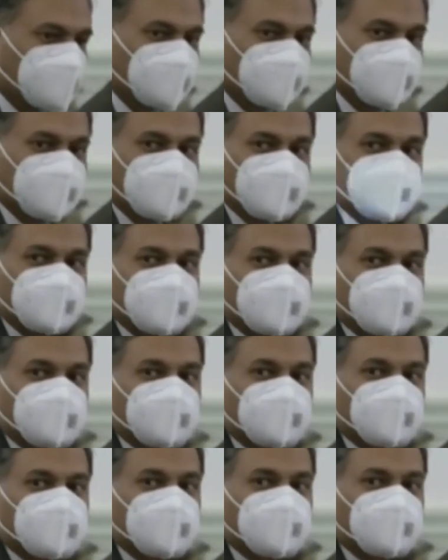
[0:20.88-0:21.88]

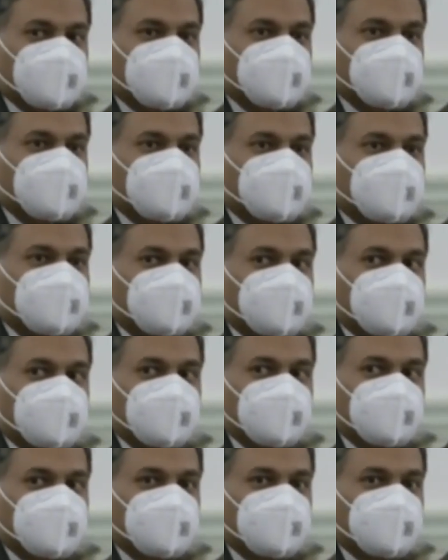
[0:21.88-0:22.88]

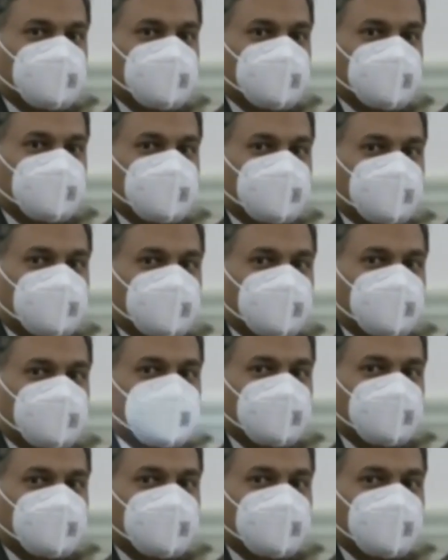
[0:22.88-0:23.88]

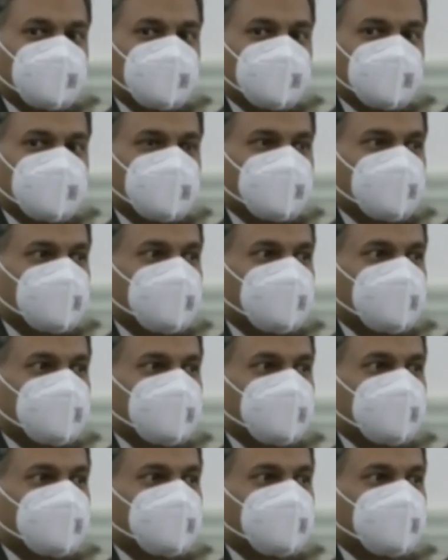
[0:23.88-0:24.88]

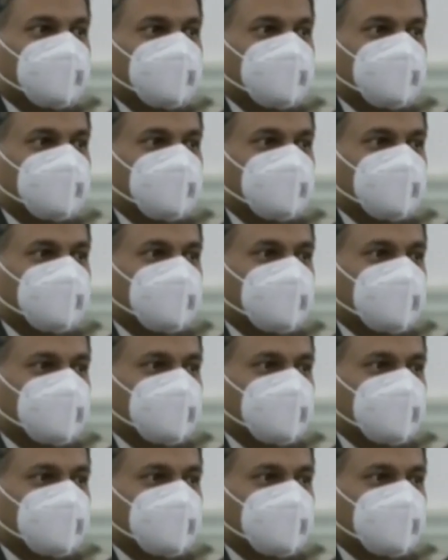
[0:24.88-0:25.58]
No words are spoken by the person on screen.